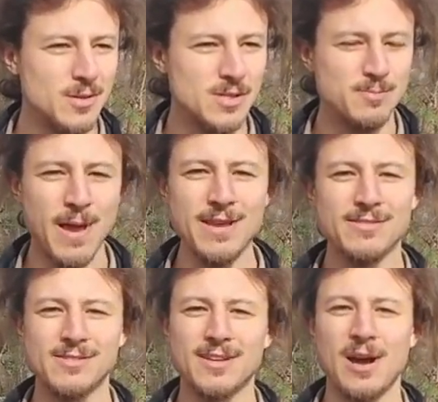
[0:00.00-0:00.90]

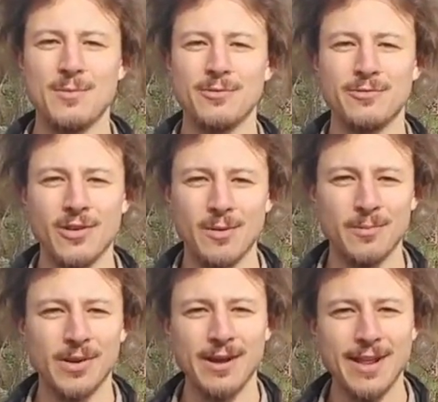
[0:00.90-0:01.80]
space is coming from,
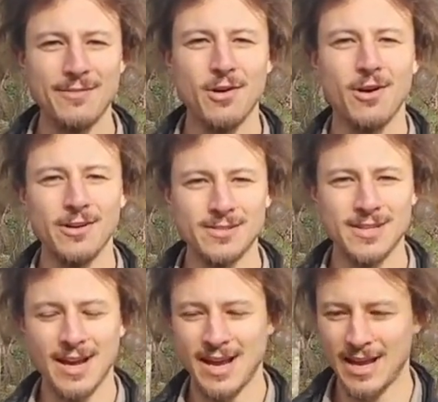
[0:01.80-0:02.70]
but I'd have a hard
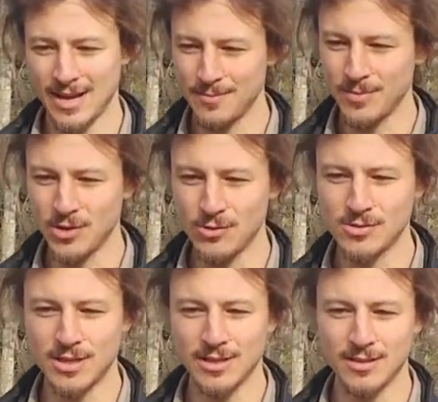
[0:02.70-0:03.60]
time
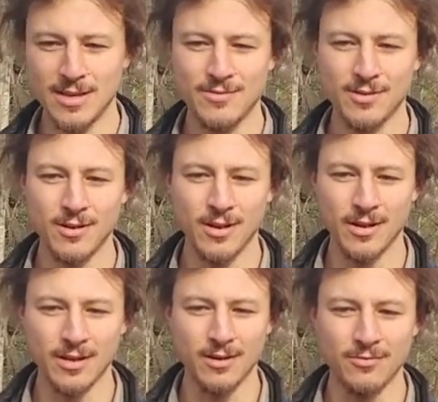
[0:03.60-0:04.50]
using even a
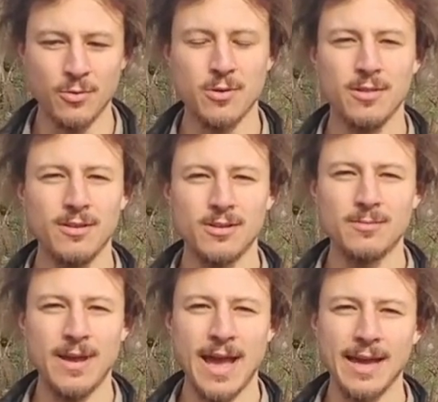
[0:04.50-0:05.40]
40-liter
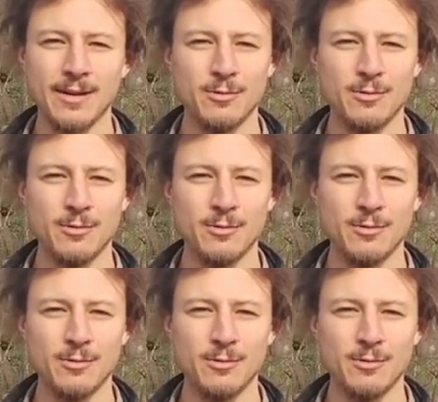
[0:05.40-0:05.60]
bag.